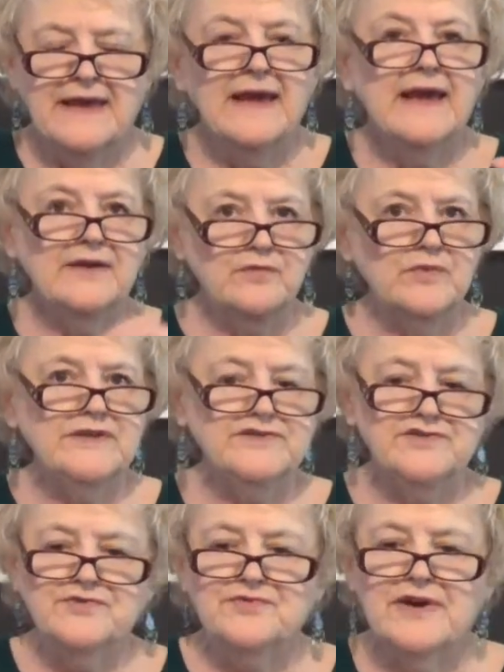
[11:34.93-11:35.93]
And we
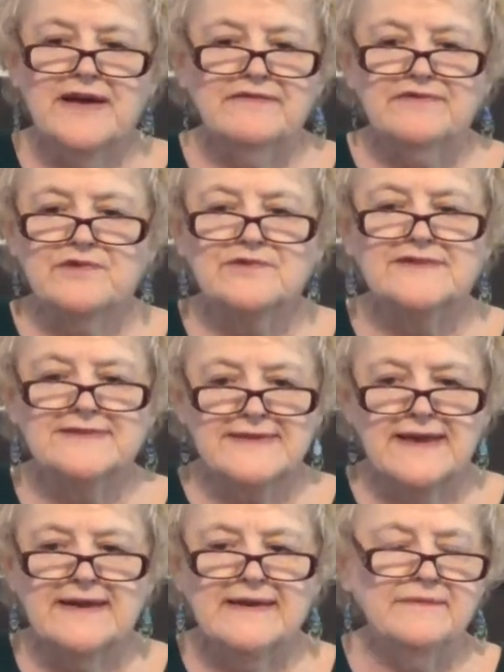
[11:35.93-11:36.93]
too have those
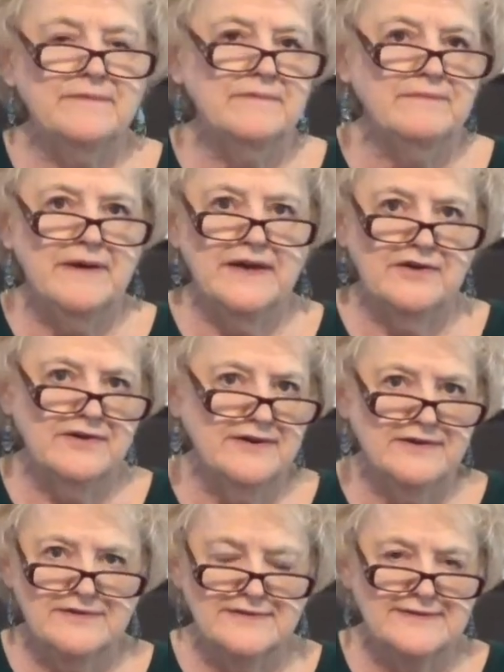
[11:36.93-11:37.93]
same
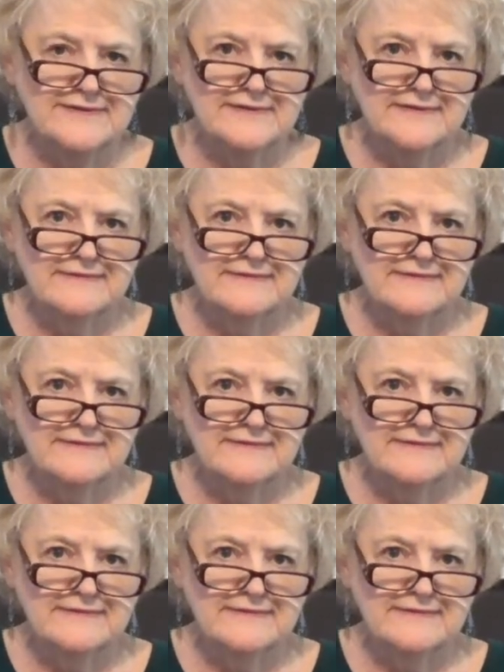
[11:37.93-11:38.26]
barriers.